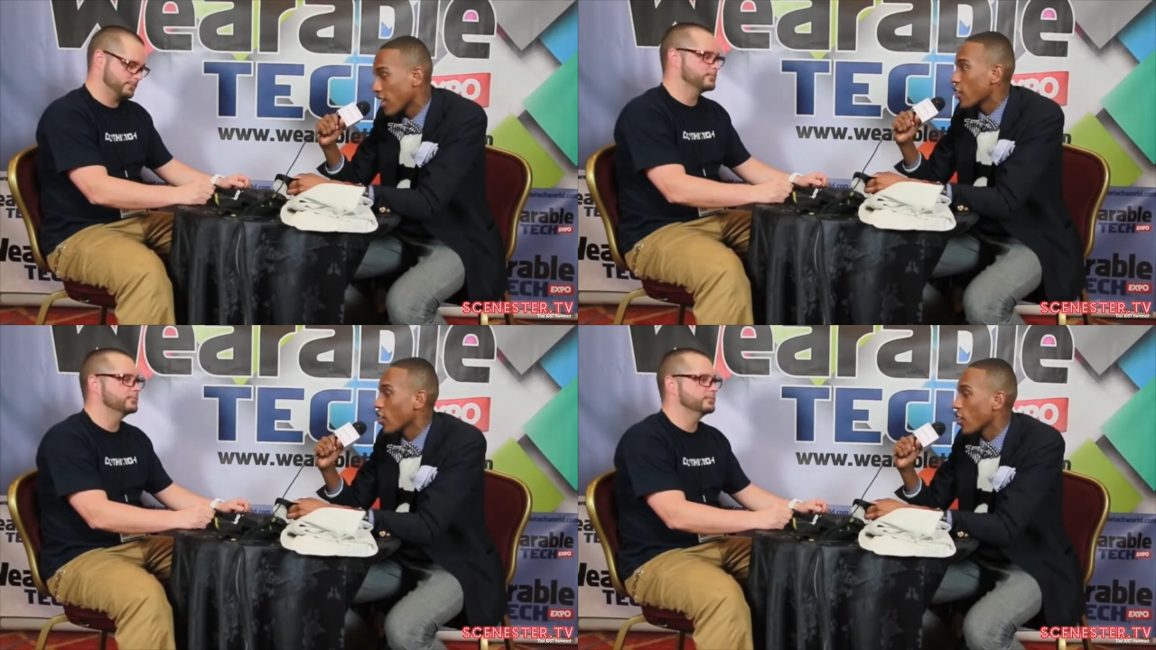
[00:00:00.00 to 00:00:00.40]

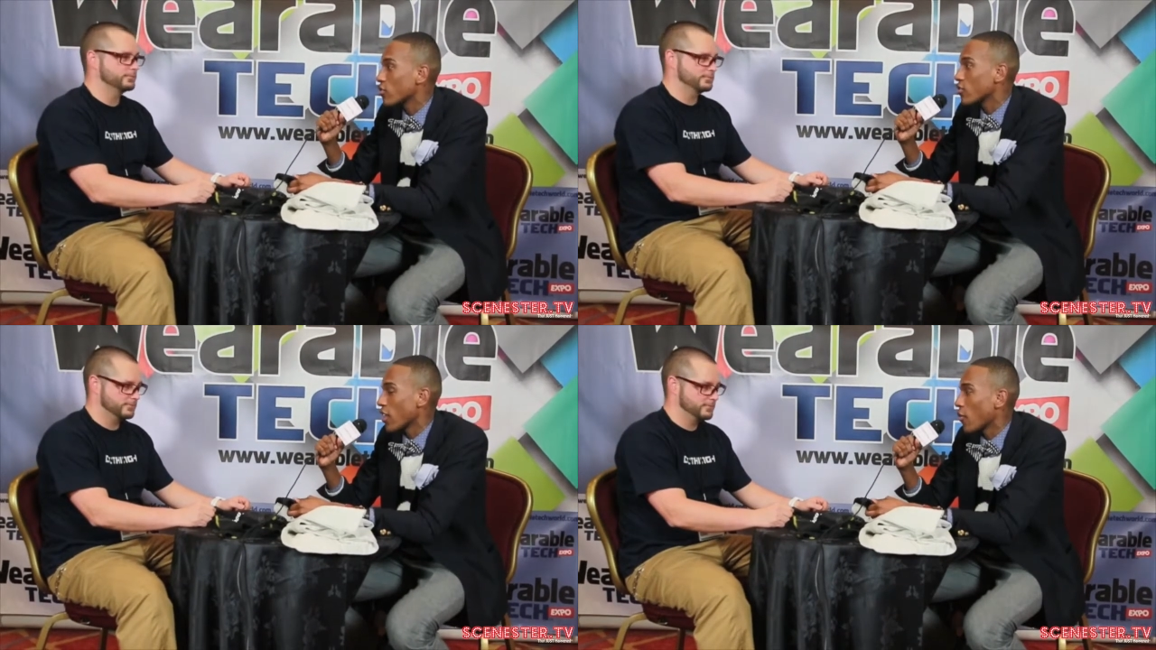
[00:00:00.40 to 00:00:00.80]
Speaker 1: you know,
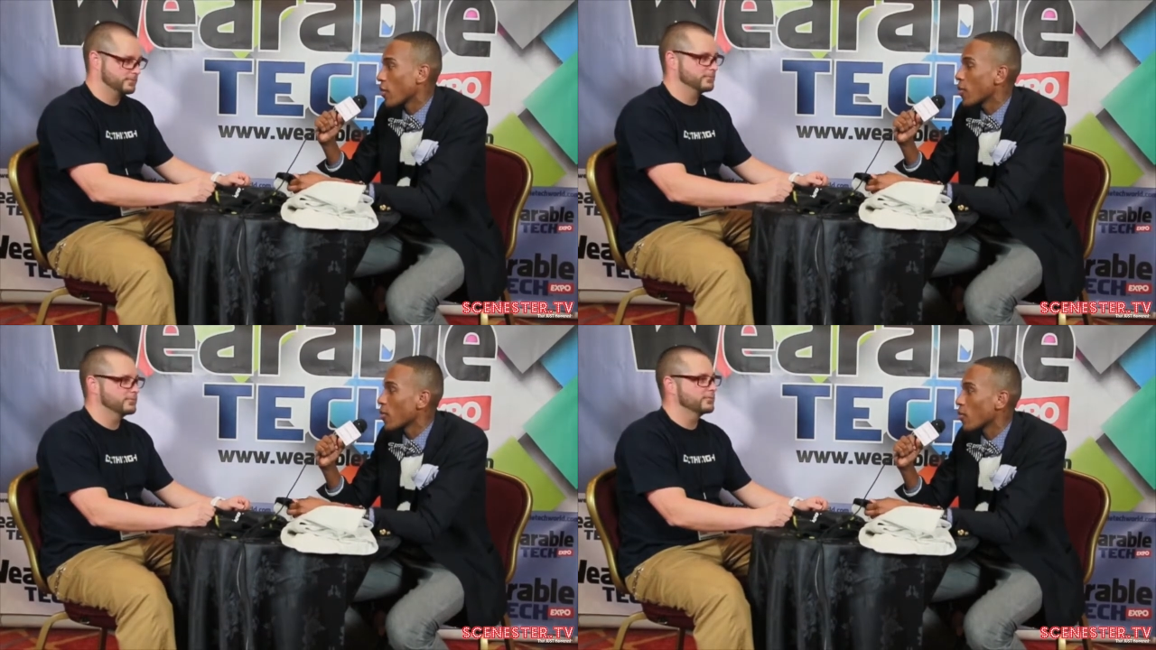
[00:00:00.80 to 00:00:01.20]
so that way
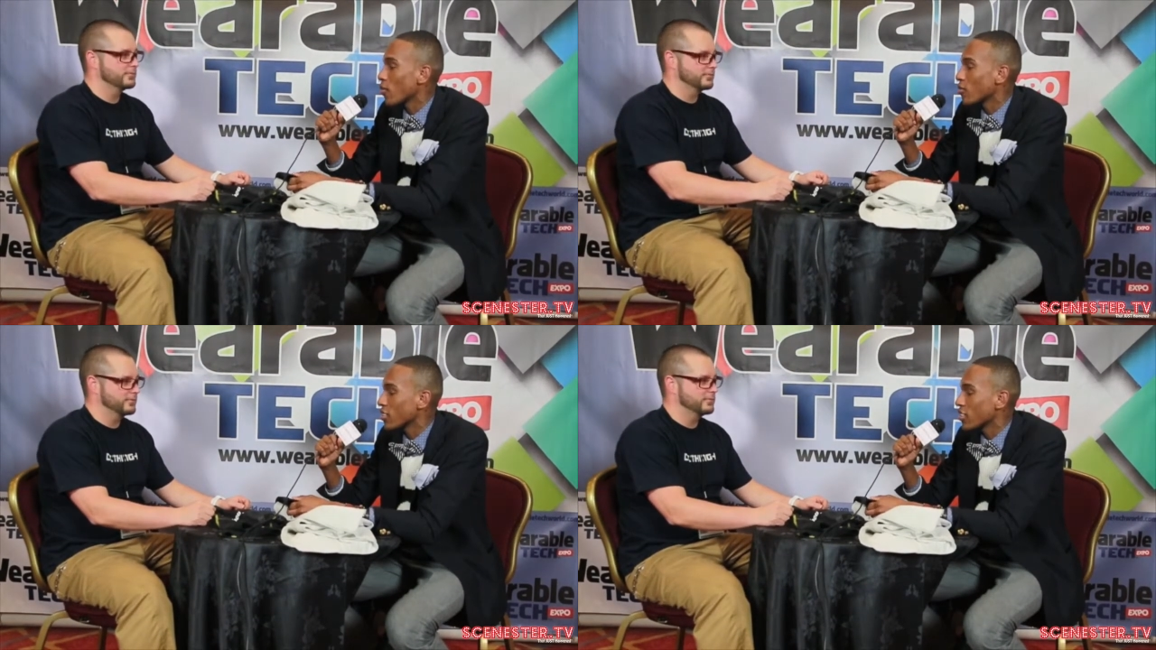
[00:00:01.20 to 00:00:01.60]
people
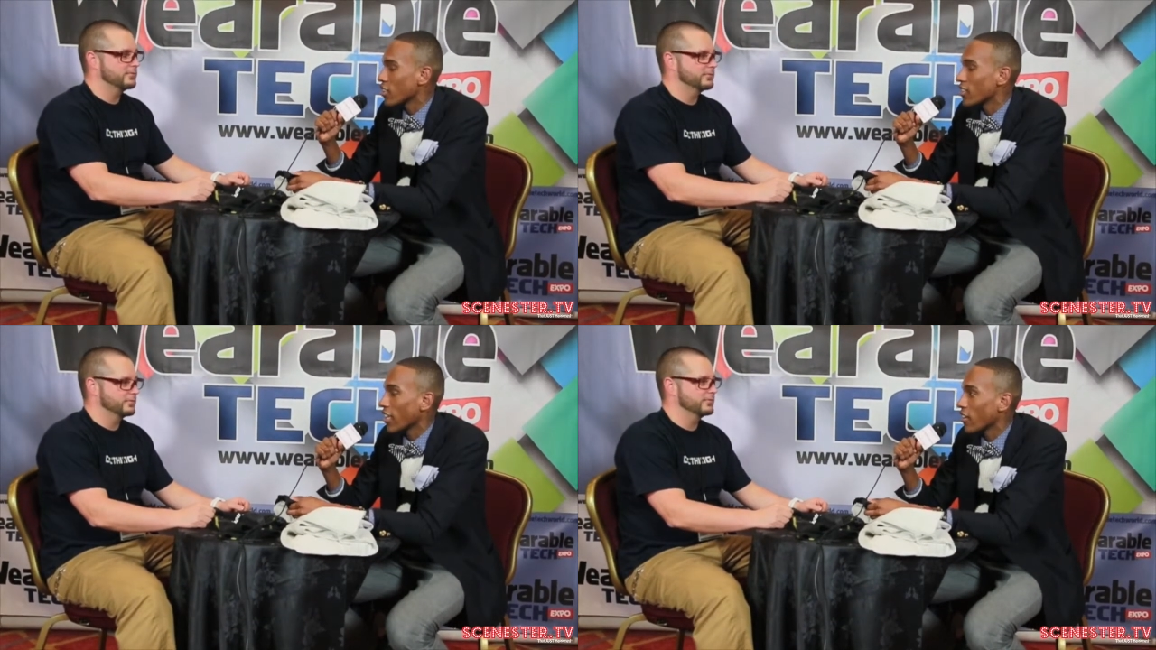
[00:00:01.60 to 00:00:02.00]
won't
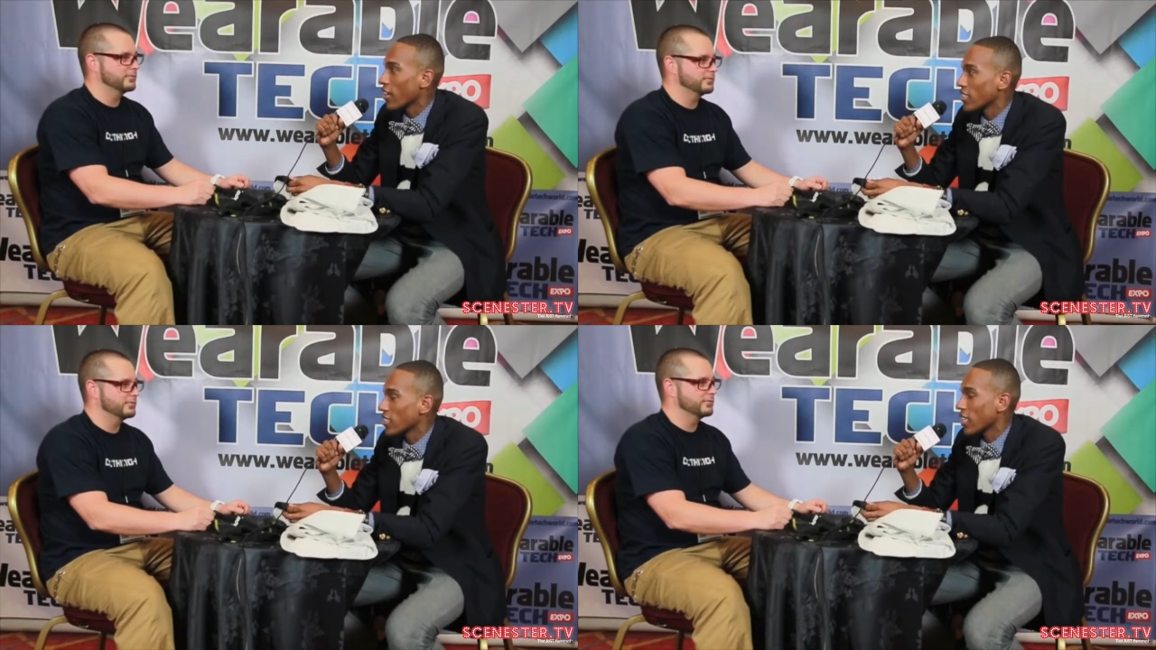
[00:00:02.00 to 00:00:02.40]
take your
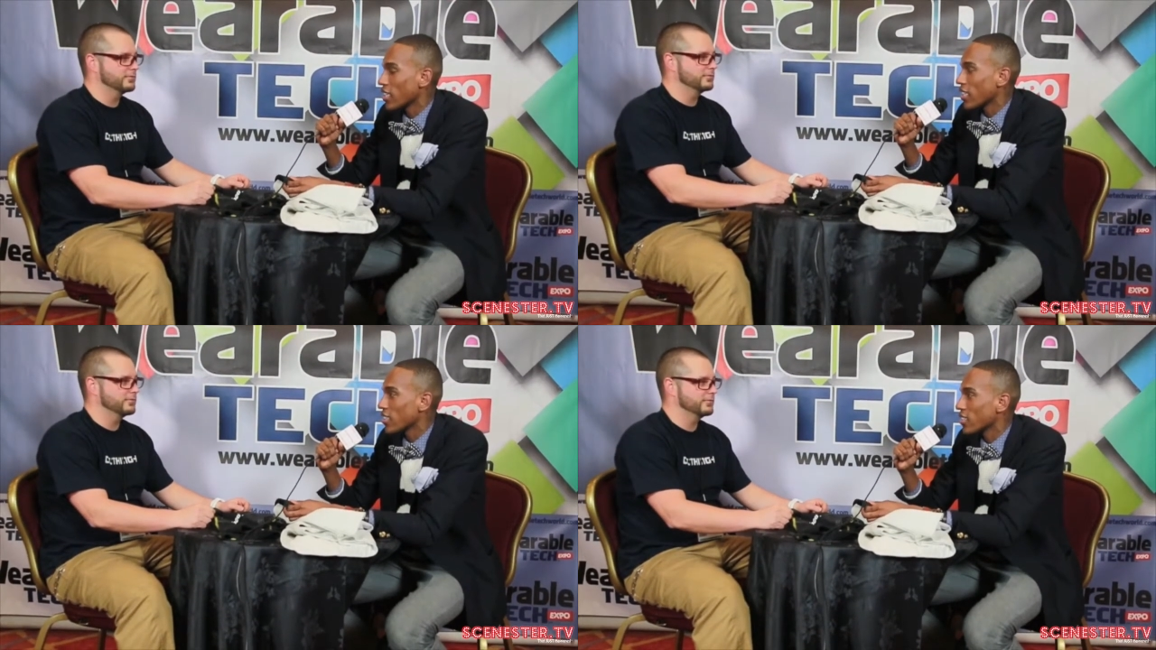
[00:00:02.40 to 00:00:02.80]
guys'
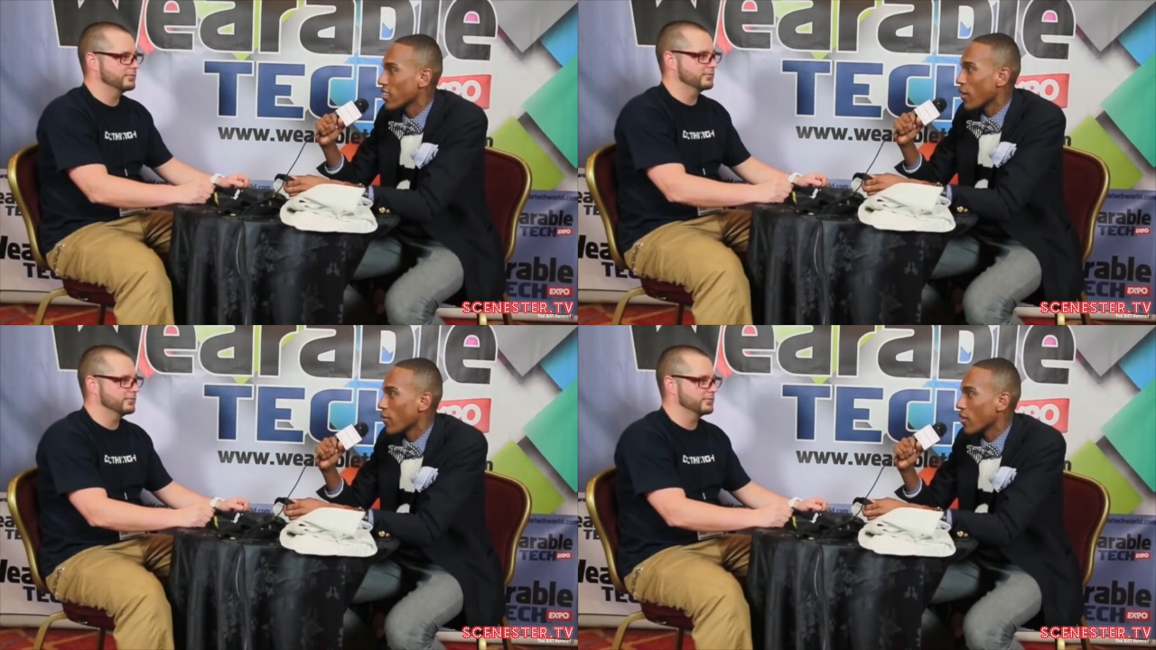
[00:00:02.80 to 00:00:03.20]
ideas, and
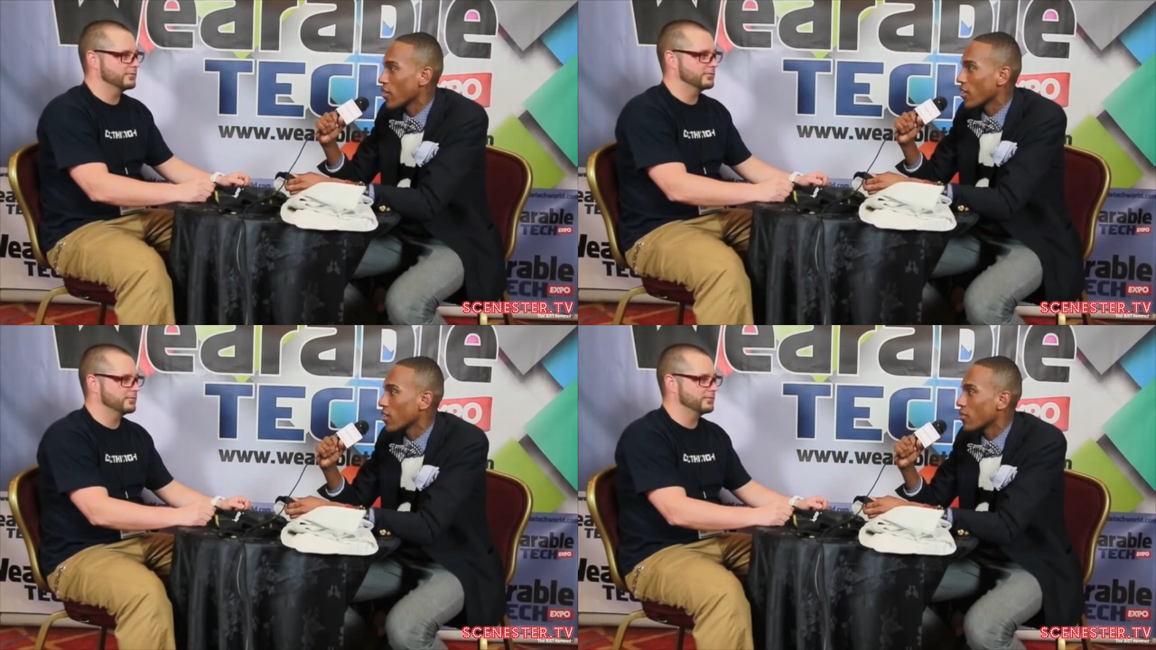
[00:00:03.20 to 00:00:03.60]
that way you
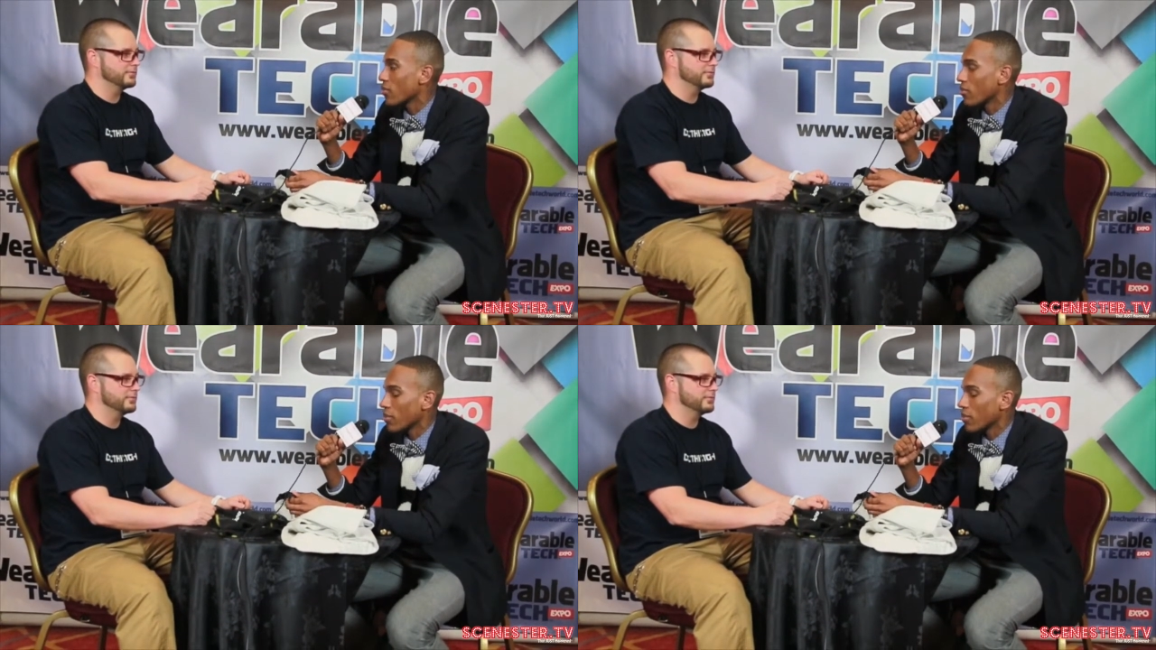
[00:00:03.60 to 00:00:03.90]
can